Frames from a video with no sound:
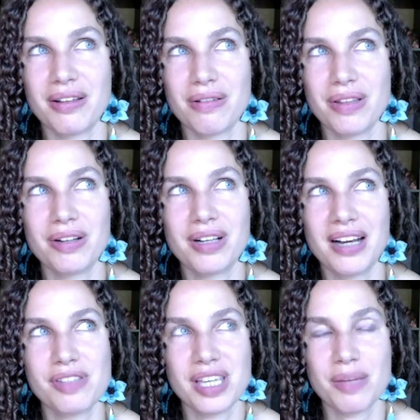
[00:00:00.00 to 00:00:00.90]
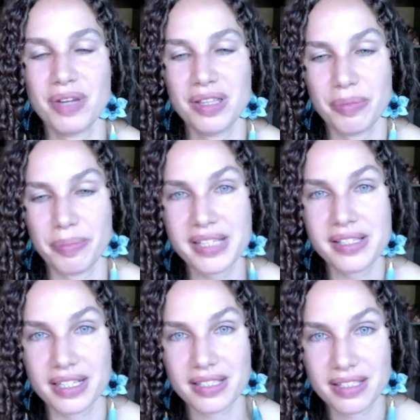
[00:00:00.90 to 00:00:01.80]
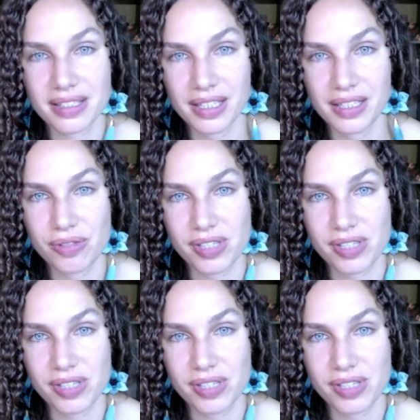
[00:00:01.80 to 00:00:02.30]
they're kind of skipping the basics, like you